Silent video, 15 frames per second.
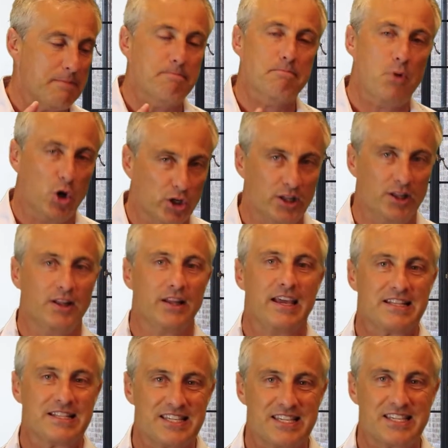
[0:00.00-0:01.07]
model
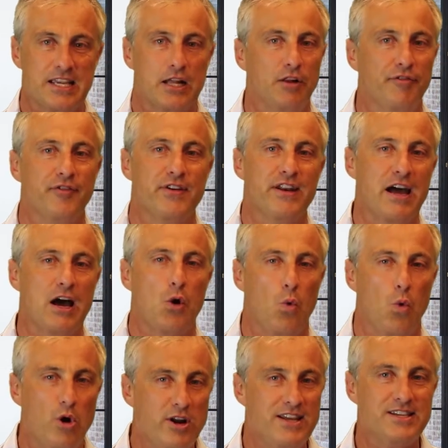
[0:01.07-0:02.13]
itself now.
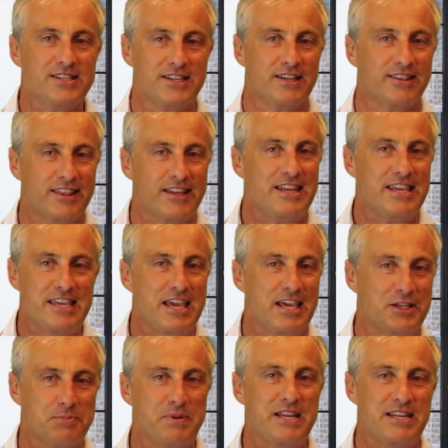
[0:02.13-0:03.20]
What is it that
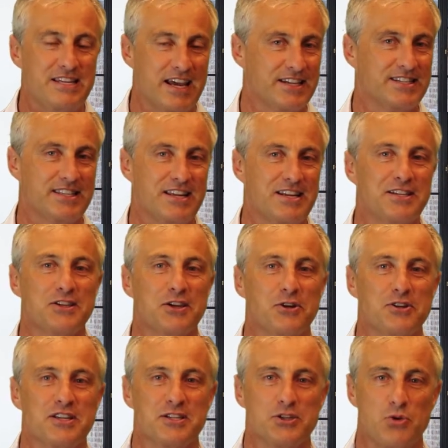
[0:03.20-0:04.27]
eXp does that is so
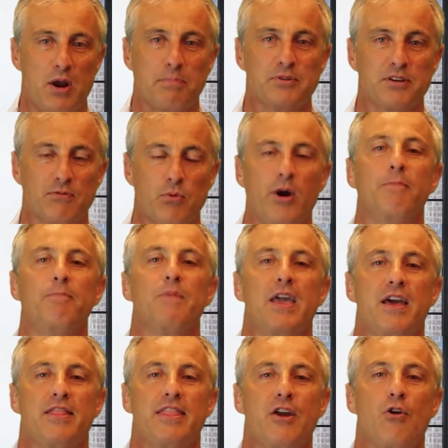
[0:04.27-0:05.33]
disruptive? Well,
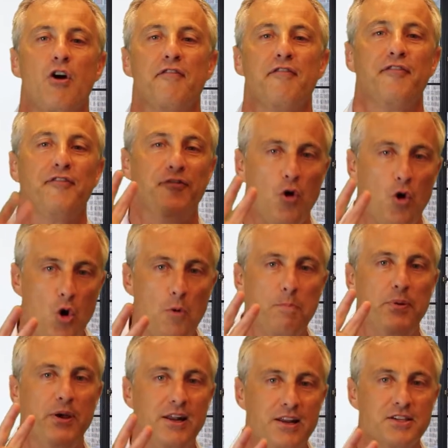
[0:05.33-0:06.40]
there are 4
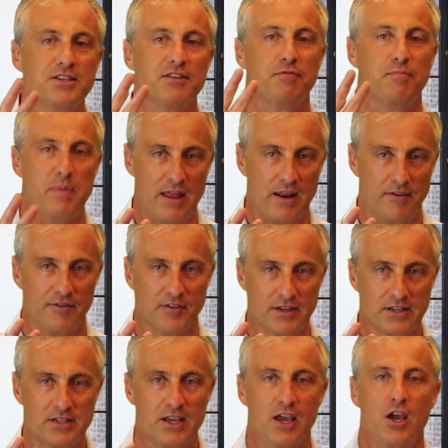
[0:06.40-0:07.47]
pillars of
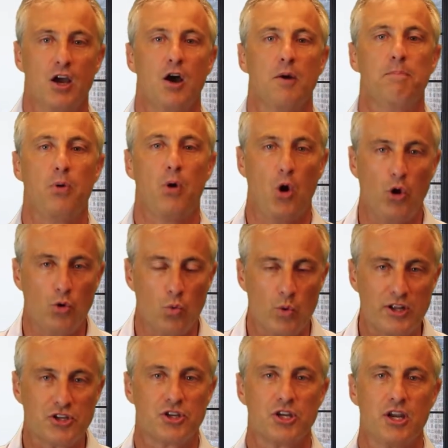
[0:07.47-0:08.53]
benefit upon
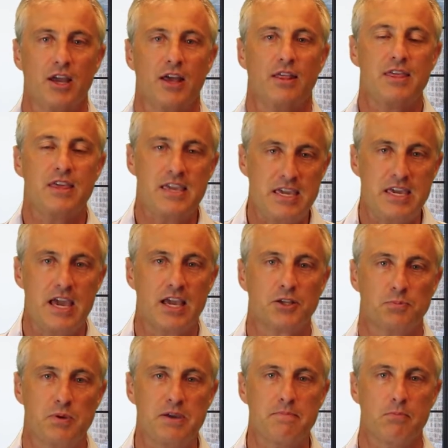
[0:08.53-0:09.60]
which the
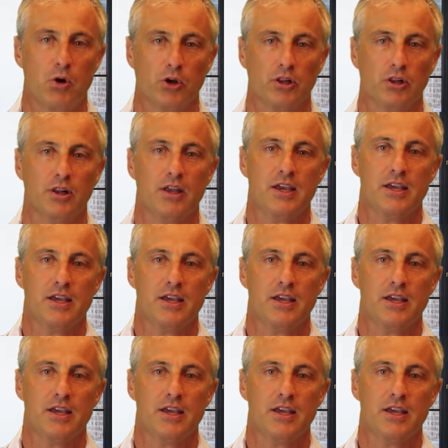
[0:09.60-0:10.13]
eXp model